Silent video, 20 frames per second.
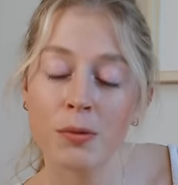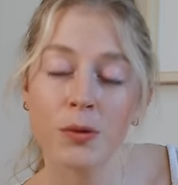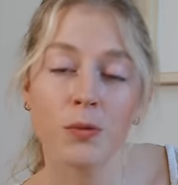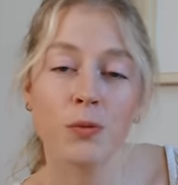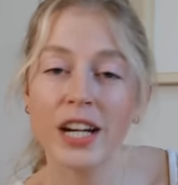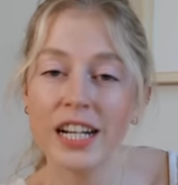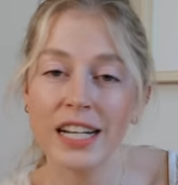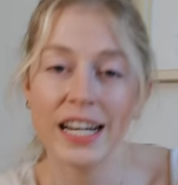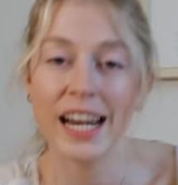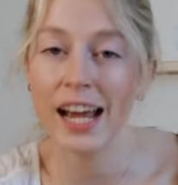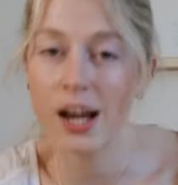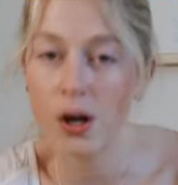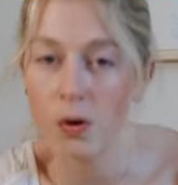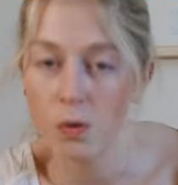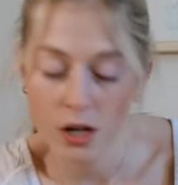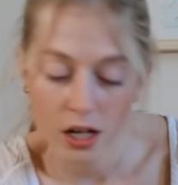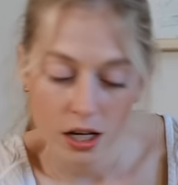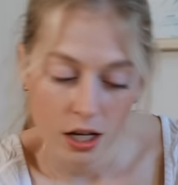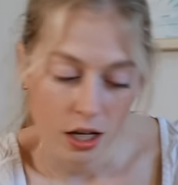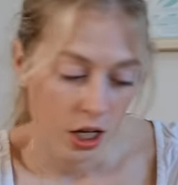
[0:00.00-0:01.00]
But right
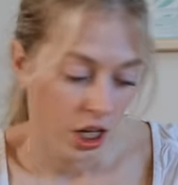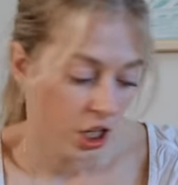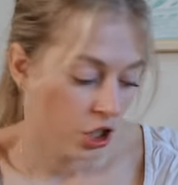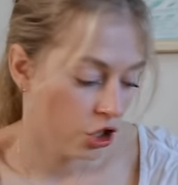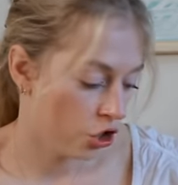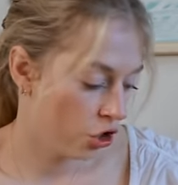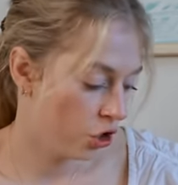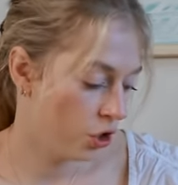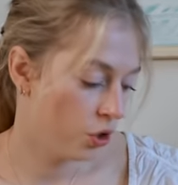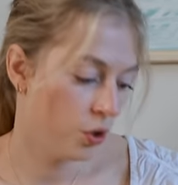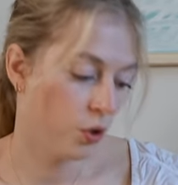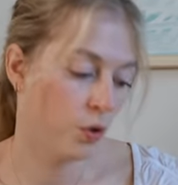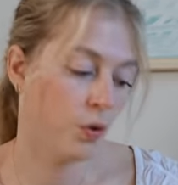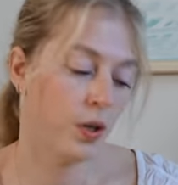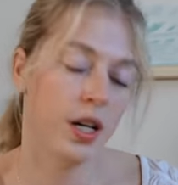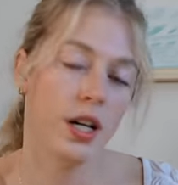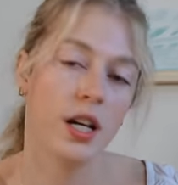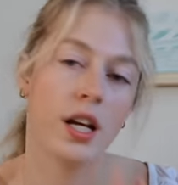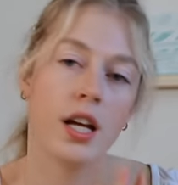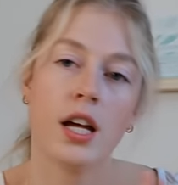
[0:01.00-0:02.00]
now,
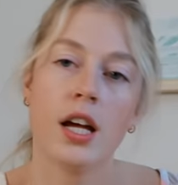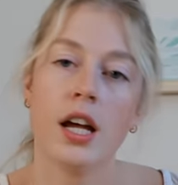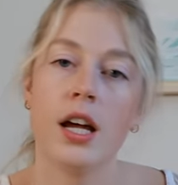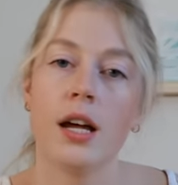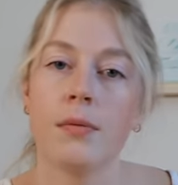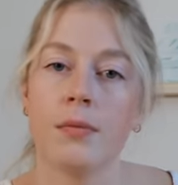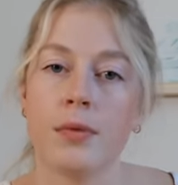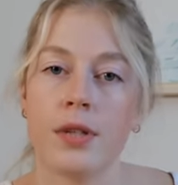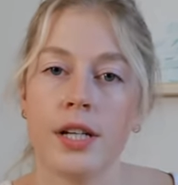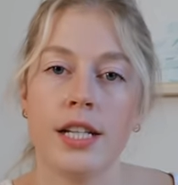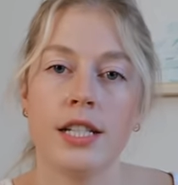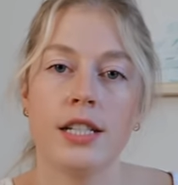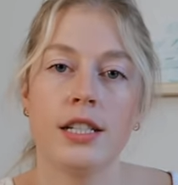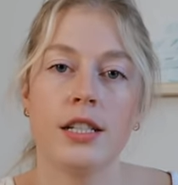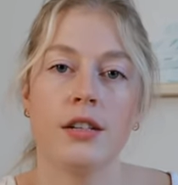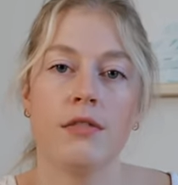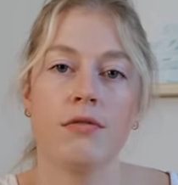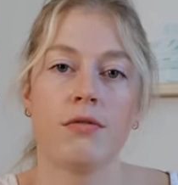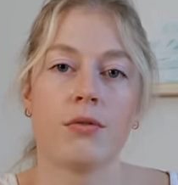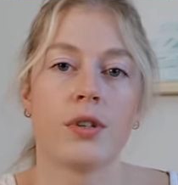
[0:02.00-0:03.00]
two,
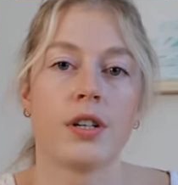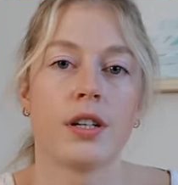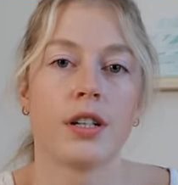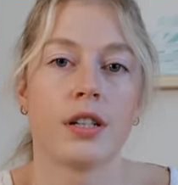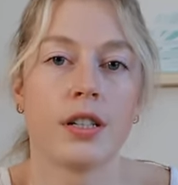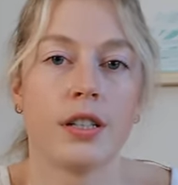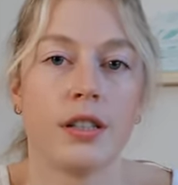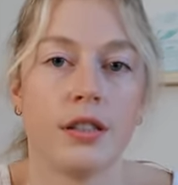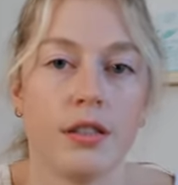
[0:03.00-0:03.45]
plenty of work.